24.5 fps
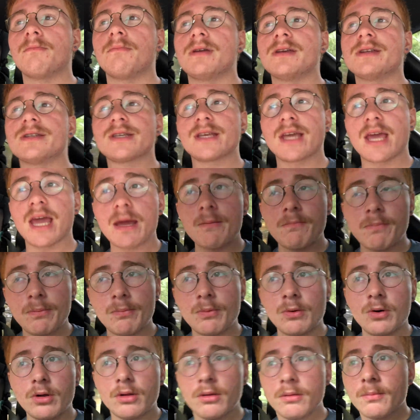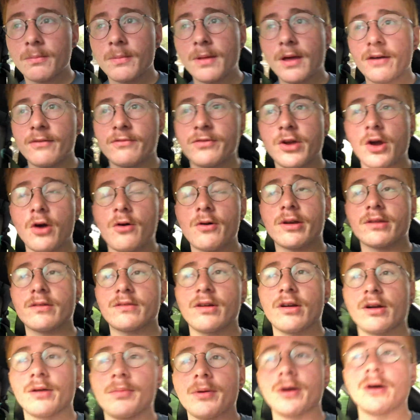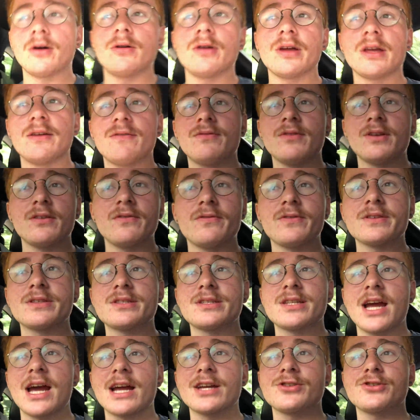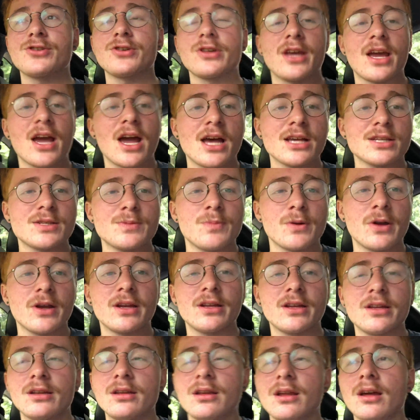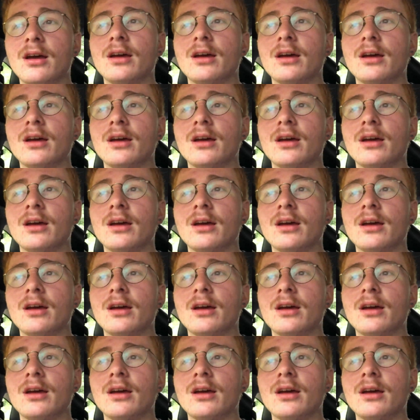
is capable of going turbo, even if it's naturally aspirated.